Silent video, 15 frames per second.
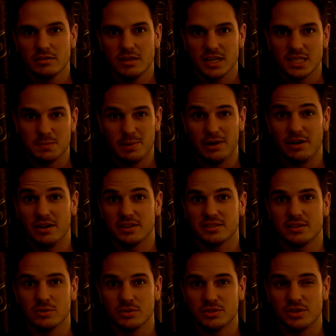experienced,
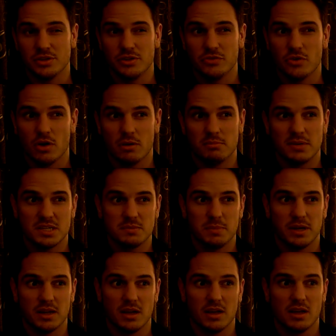and also you've got a much
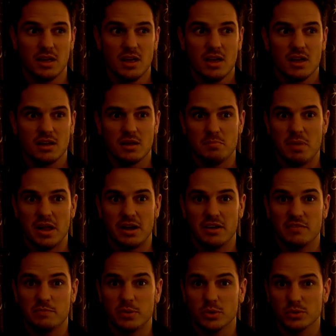bigger
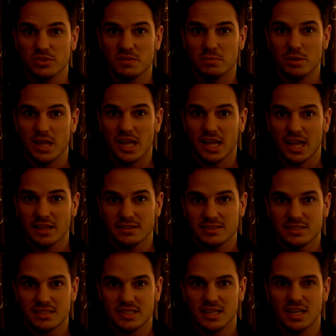competitive pool to play
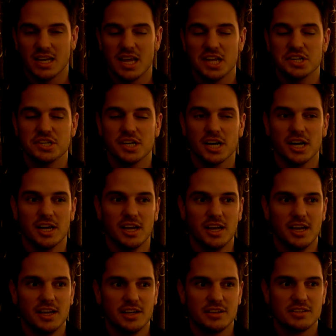against in Asia.
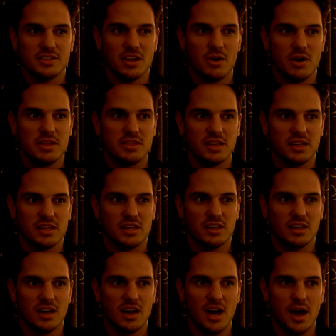So I think,
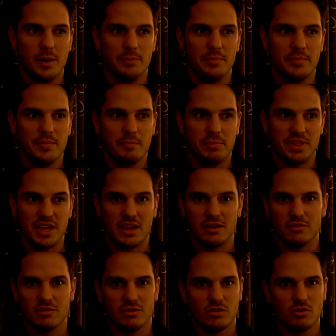um, but then
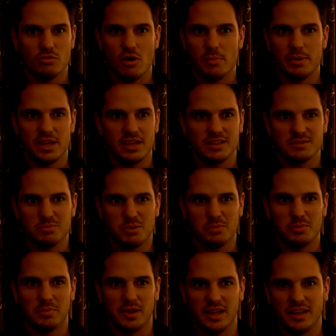Grubby has
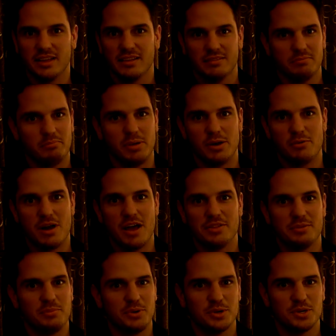probably been around
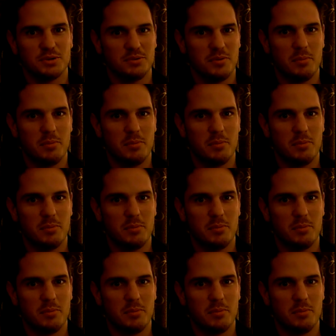the bush a